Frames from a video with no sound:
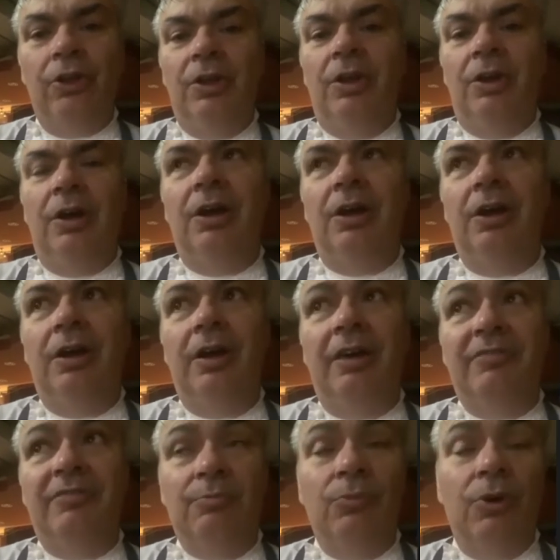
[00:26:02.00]

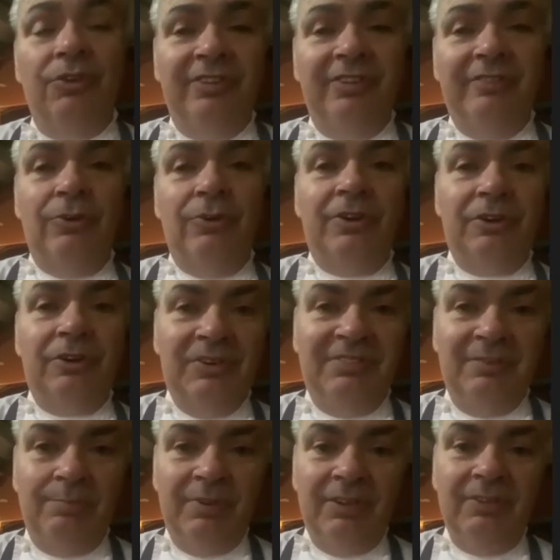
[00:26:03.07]
having more savory
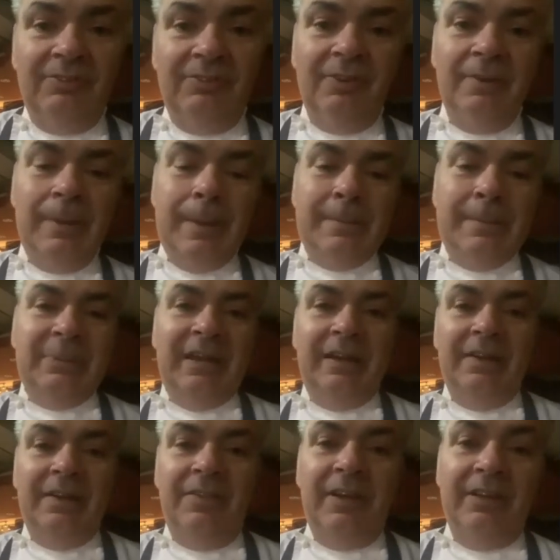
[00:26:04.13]
recipes.
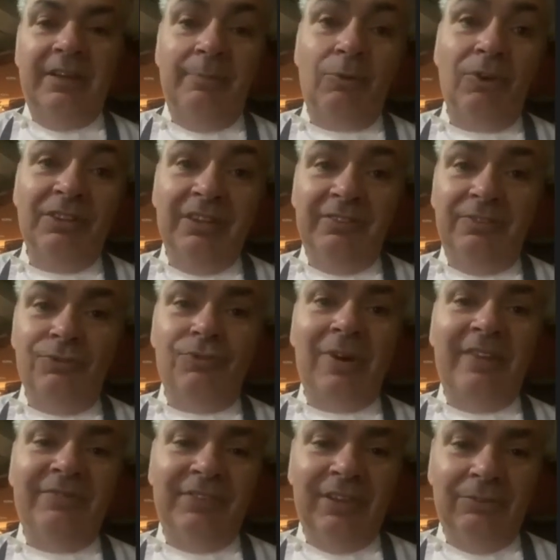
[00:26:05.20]
And then I'm already
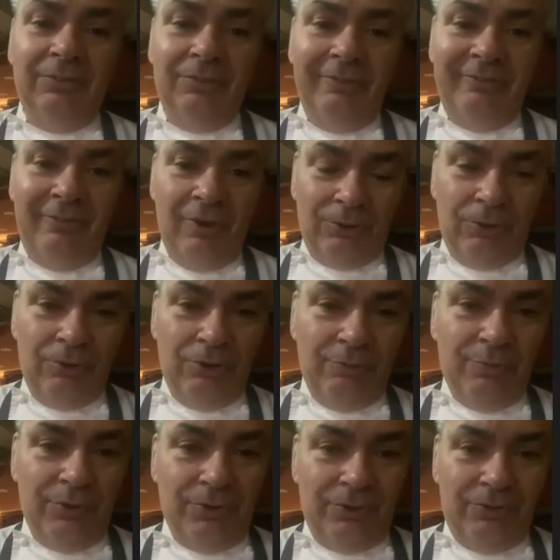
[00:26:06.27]
drafting the third
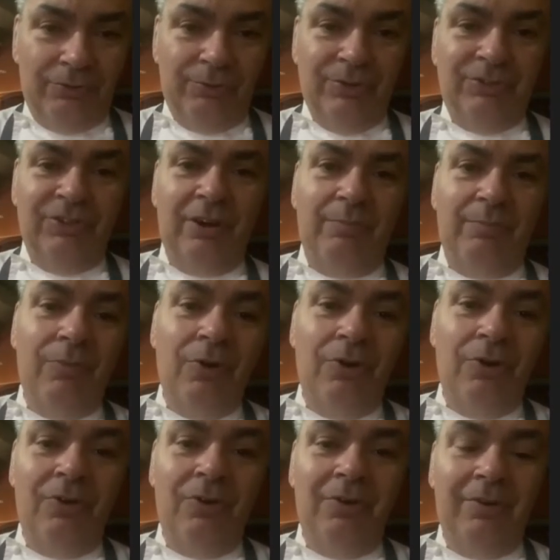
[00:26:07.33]
cookbook, which are
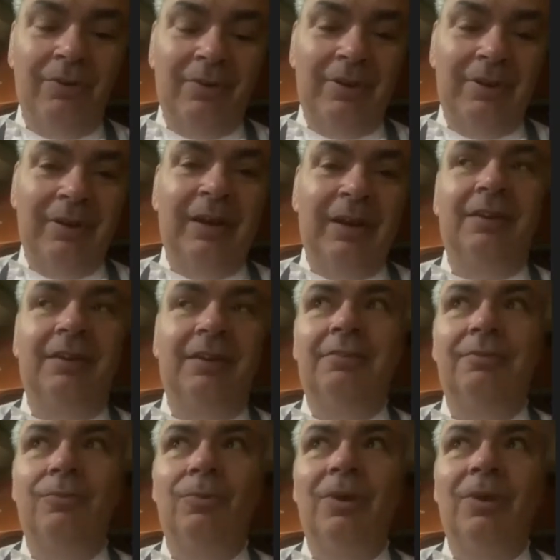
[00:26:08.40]
more like
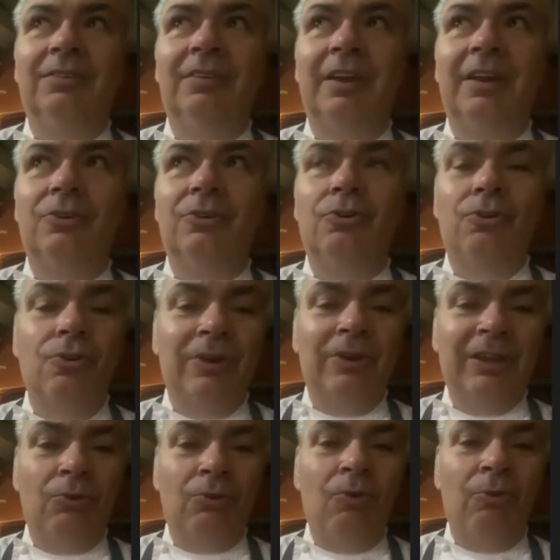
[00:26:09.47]
what I cook
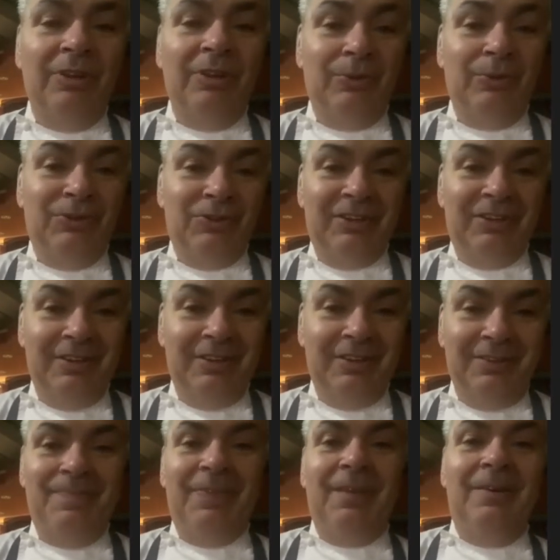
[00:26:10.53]
at home when I was a kid
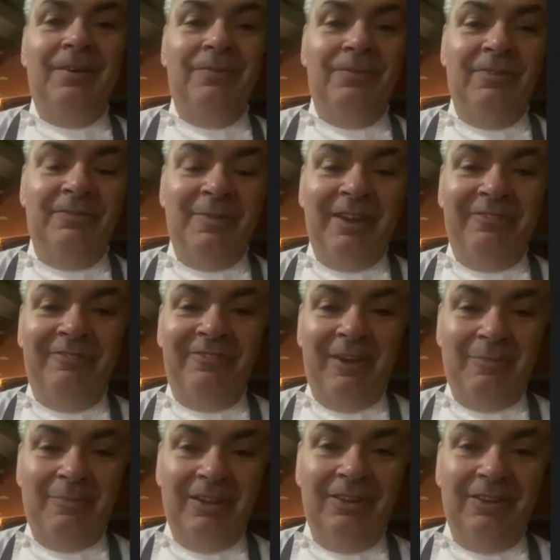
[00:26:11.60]
with my
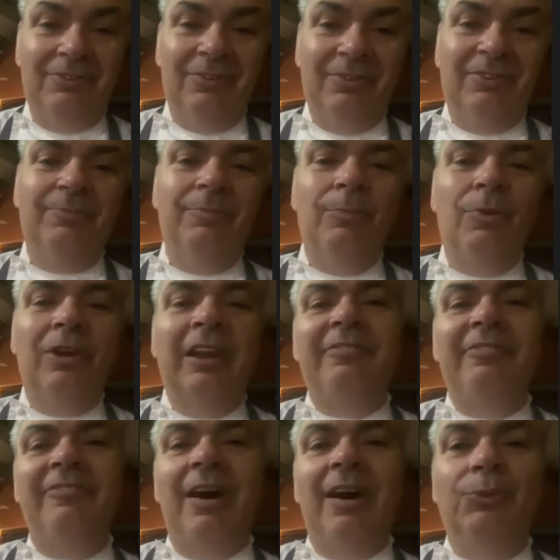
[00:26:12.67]
family. So it's more like
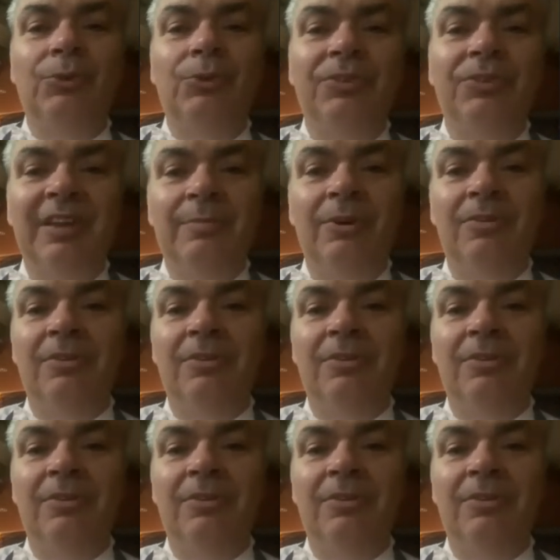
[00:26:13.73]
farm to table.